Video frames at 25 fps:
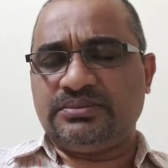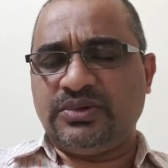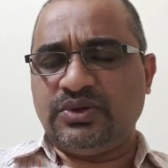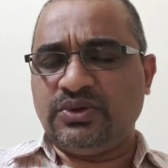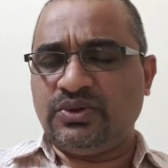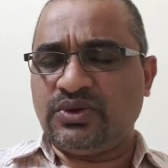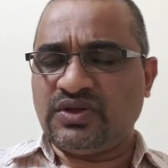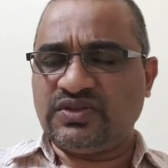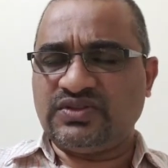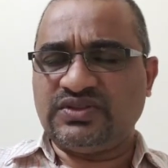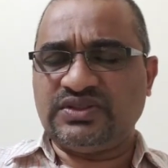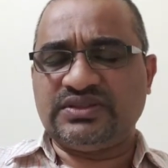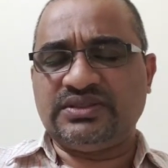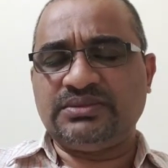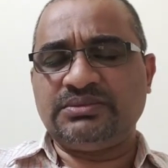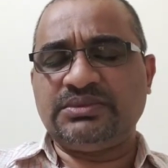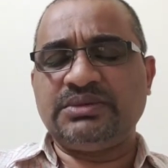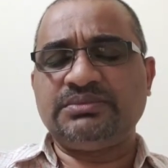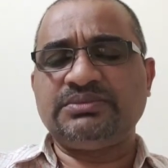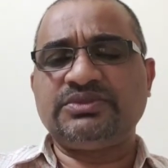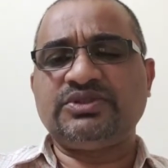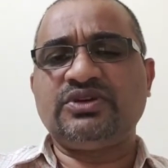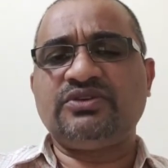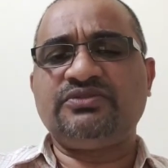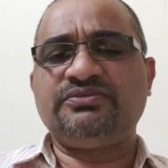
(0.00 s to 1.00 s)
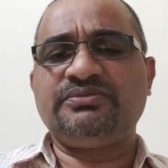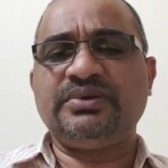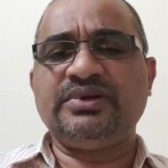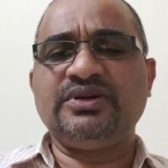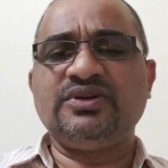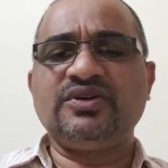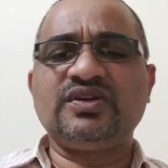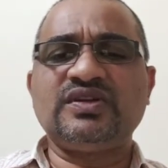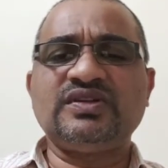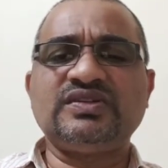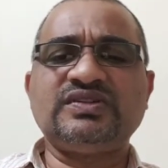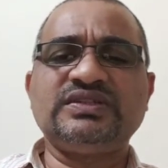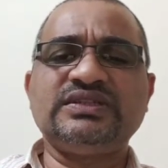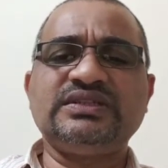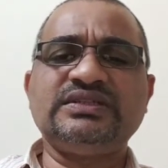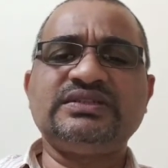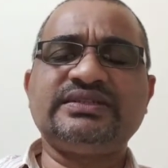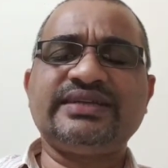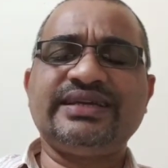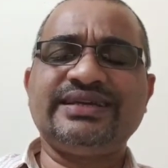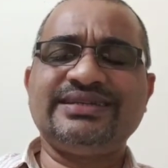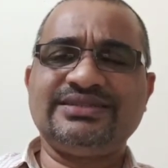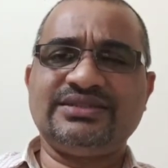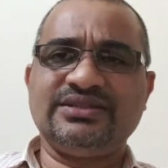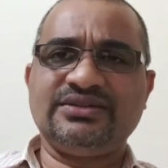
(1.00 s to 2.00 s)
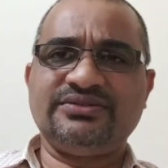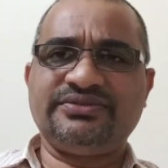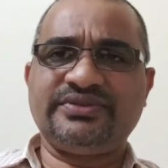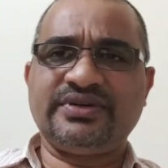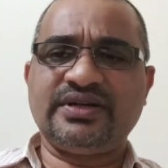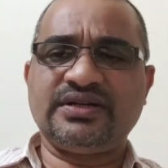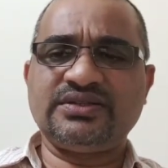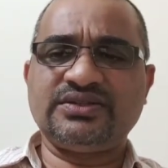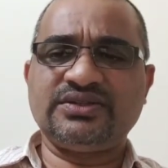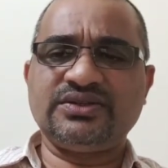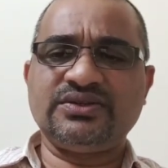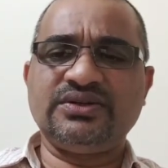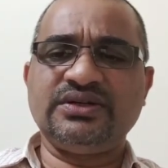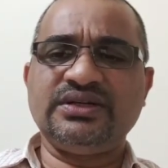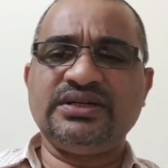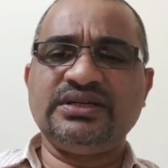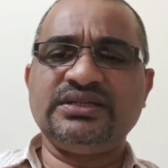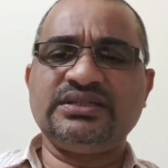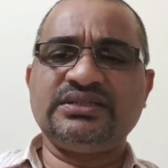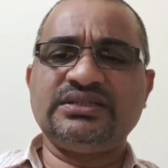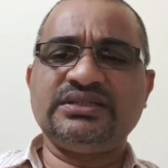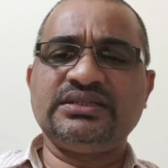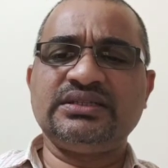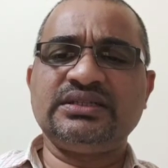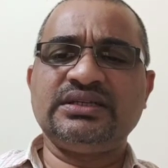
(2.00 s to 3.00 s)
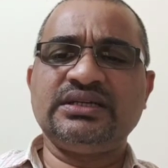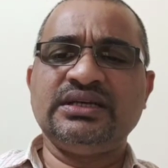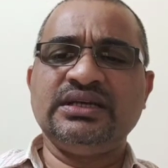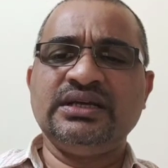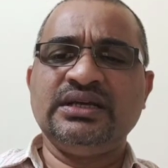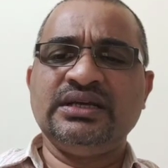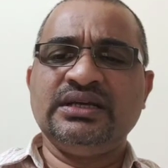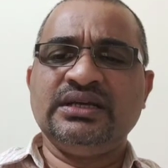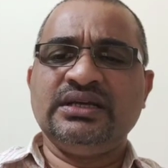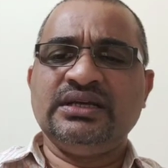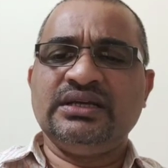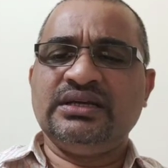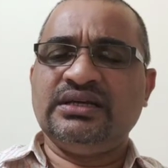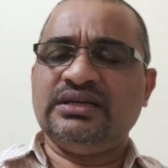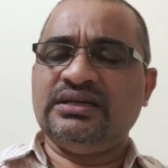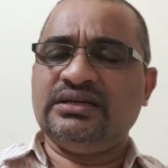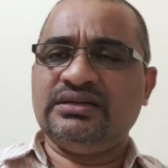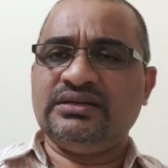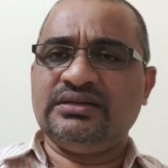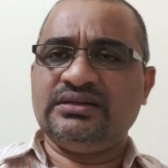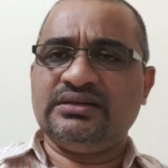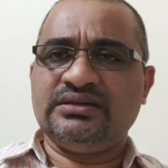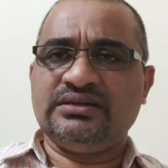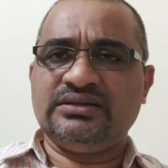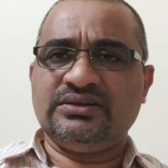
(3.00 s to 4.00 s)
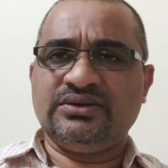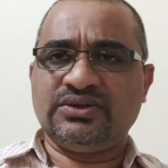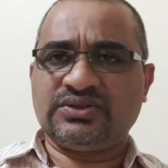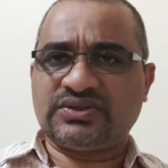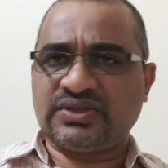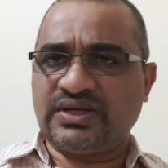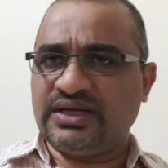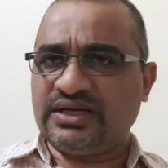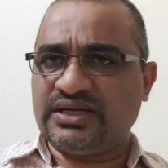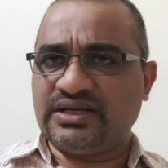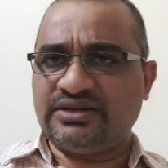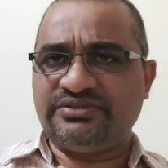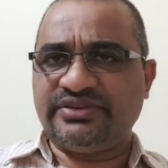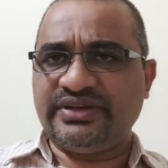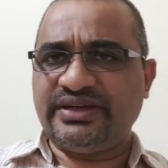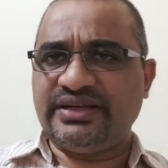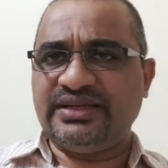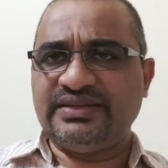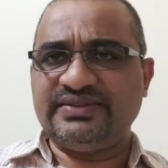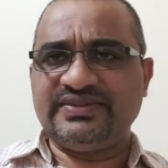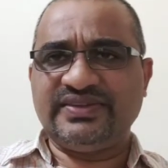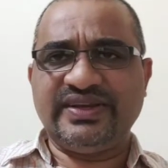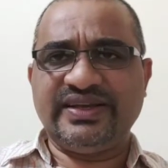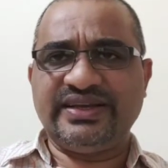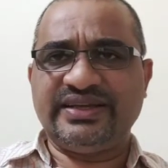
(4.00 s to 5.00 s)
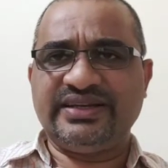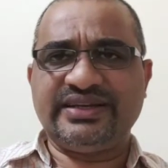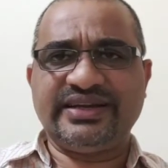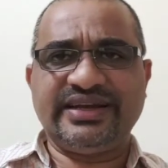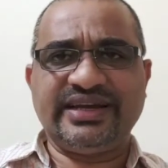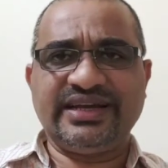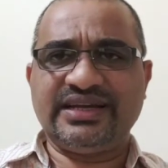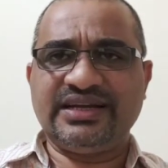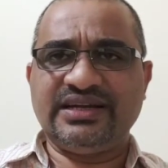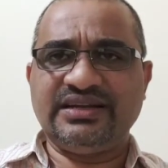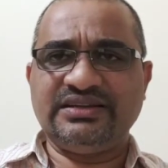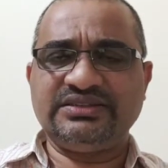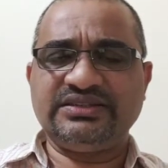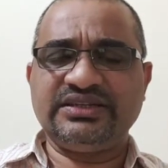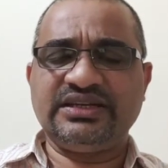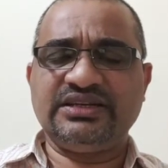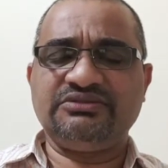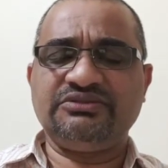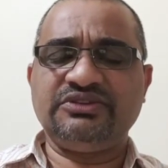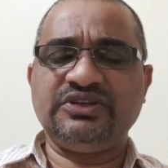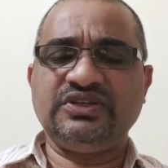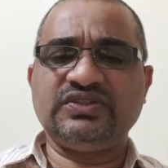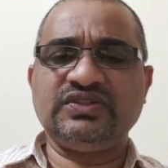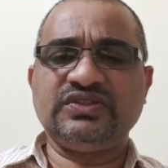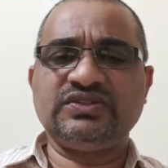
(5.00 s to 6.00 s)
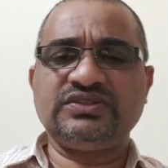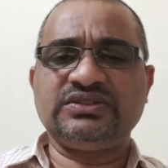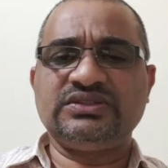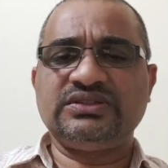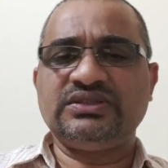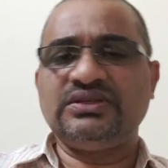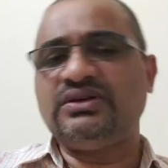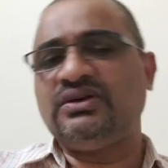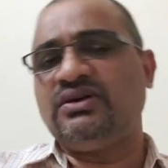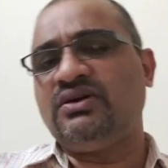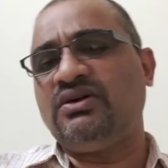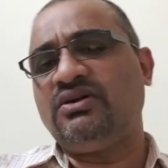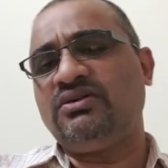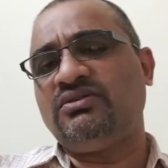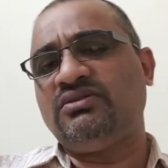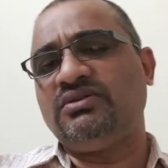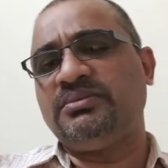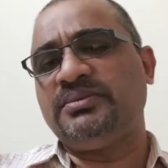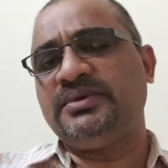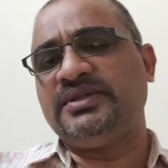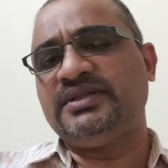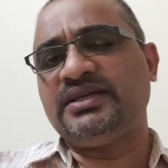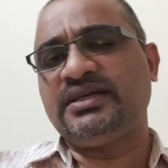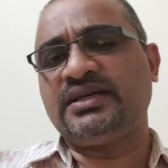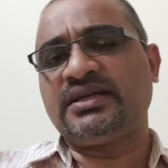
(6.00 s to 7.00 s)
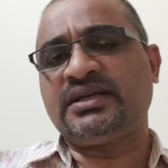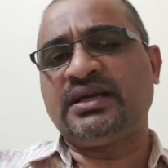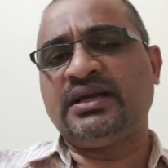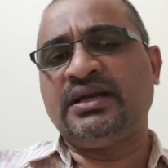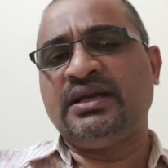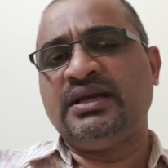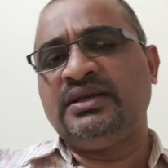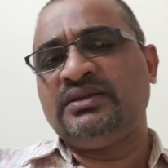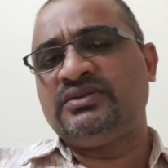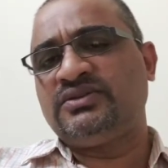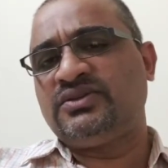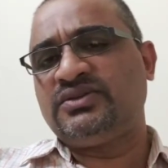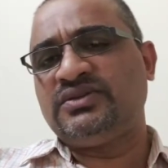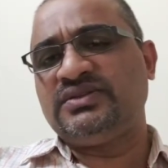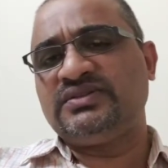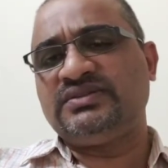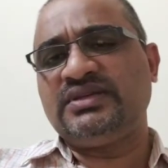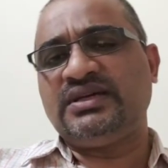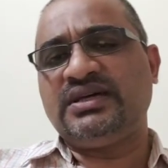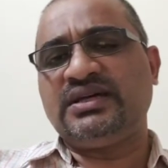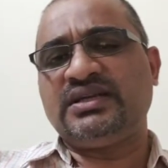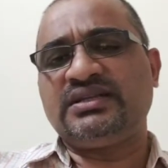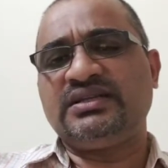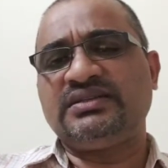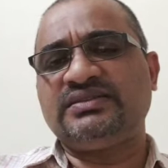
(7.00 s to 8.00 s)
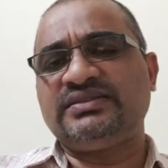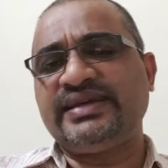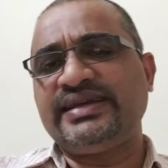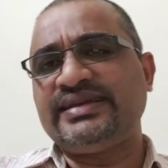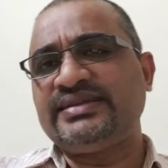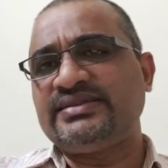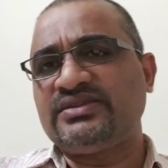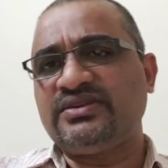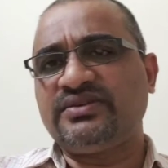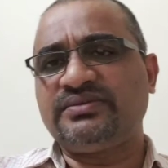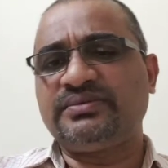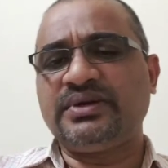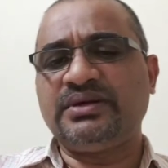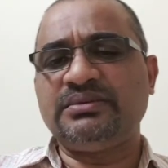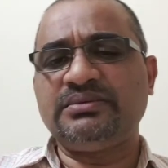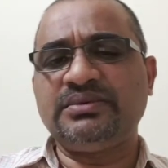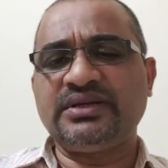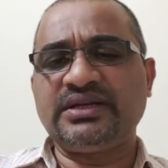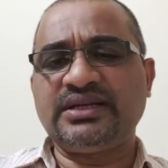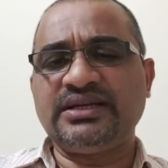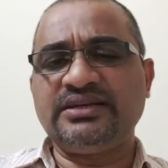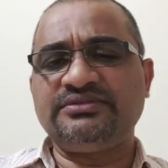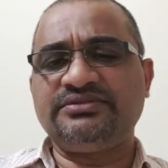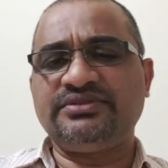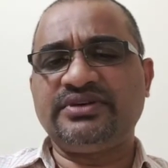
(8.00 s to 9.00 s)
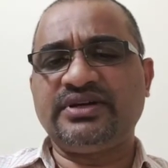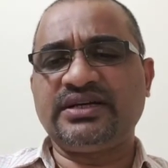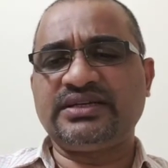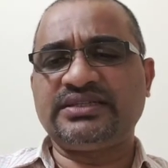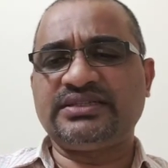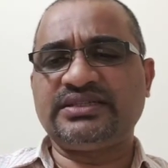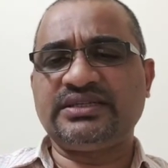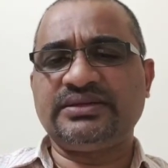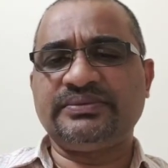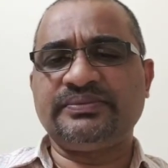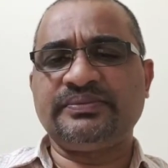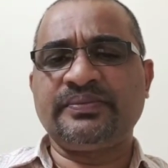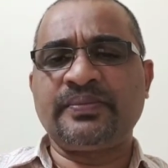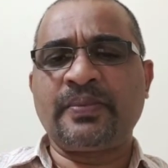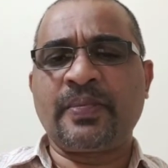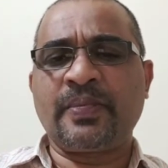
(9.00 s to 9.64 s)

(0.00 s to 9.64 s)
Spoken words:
pleurisy, symptoms of pleurisy, signs of consolidation, oscillatory findings like crackles and wheezes, all will be there. So these are the signs of pulmonary infarction.